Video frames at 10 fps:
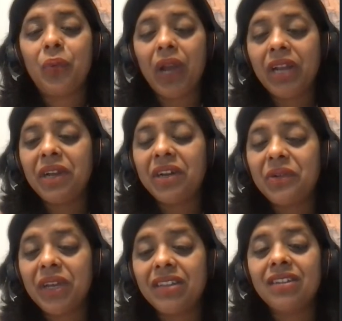When we are
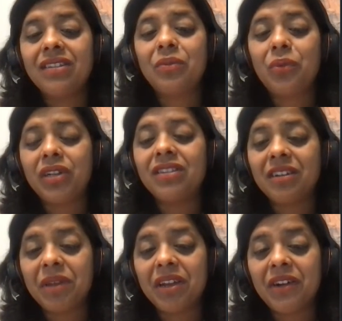doing this, what's
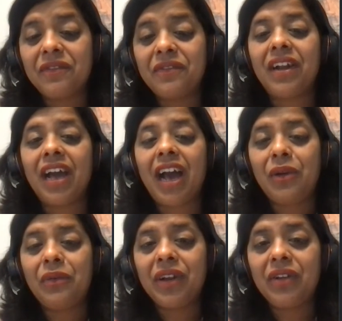coming out of it?
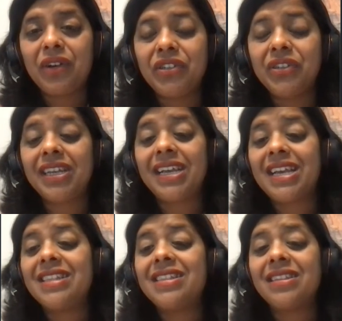How are we launching?
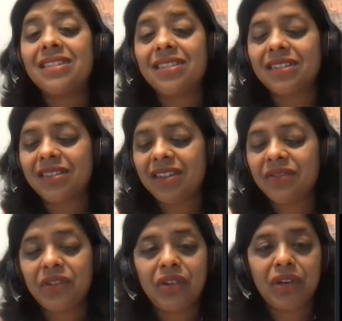Is this a
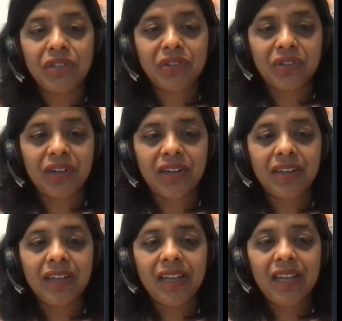successful launch or not?
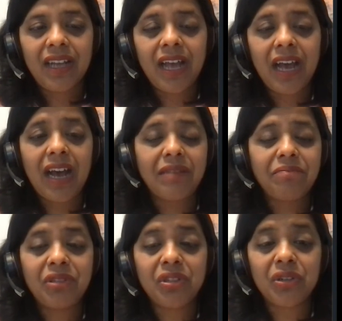
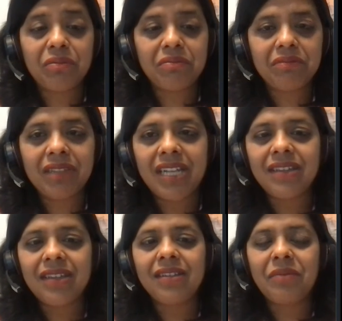So
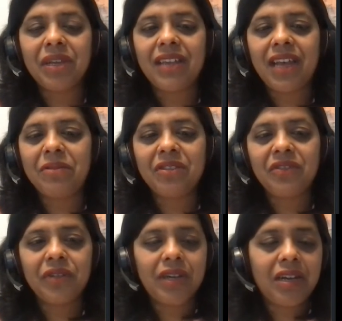let's say some
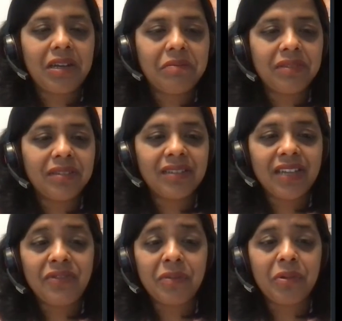examples of
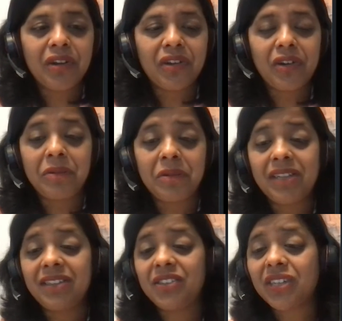successful product
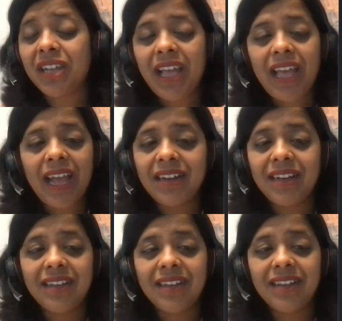optimization. And
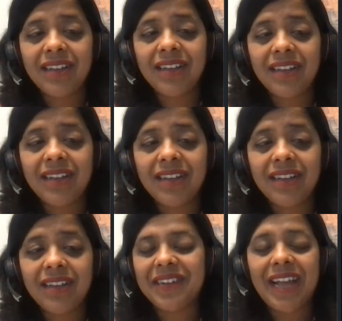yes, as I've
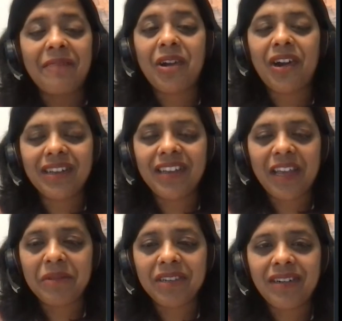mentioned already, I'm not a
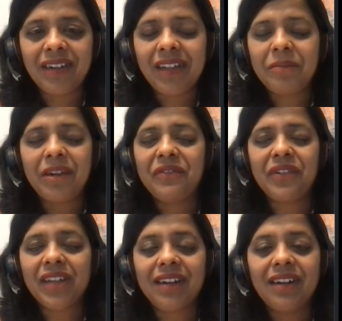gamer, but I
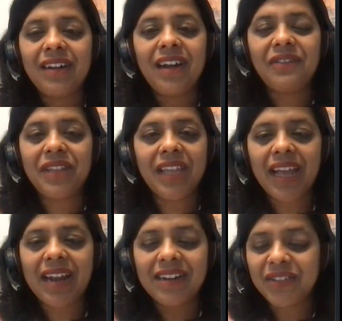freaking love the
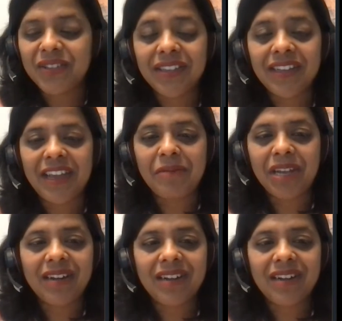analytics on the gaming